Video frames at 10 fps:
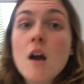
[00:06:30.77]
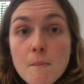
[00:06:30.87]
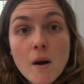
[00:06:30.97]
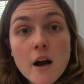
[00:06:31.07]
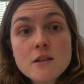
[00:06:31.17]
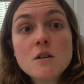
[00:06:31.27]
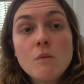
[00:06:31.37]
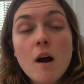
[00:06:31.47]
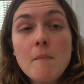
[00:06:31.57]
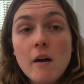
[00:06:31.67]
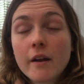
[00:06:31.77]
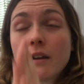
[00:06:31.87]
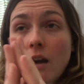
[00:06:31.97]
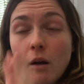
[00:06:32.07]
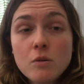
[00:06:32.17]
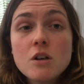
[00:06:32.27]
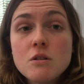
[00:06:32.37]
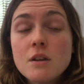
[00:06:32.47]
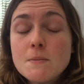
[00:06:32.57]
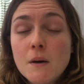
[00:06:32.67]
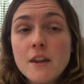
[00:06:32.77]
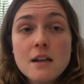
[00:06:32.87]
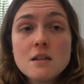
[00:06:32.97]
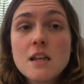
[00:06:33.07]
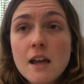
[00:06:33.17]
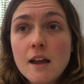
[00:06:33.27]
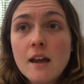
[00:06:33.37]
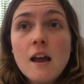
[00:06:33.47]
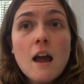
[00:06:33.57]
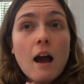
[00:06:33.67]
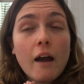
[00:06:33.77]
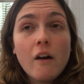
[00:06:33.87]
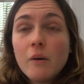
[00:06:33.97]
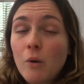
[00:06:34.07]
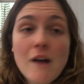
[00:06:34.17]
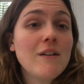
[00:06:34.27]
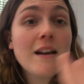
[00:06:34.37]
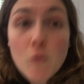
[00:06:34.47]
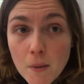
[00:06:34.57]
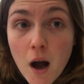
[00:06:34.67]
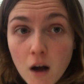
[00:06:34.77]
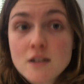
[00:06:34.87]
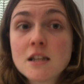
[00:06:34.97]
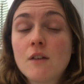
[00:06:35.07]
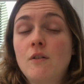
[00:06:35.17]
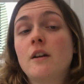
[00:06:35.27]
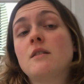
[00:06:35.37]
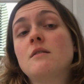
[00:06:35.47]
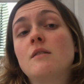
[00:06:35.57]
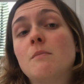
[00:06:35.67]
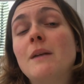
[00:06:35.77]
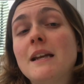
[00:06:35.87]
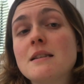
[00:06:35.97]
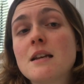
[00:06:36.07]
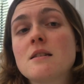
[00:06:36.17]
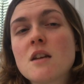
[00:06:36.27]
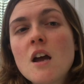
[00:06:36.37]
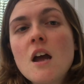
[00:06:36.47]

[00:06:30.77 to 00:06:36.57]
But I do, I'm like, I want to do this by the end of the year and I will have a little party if I complete it.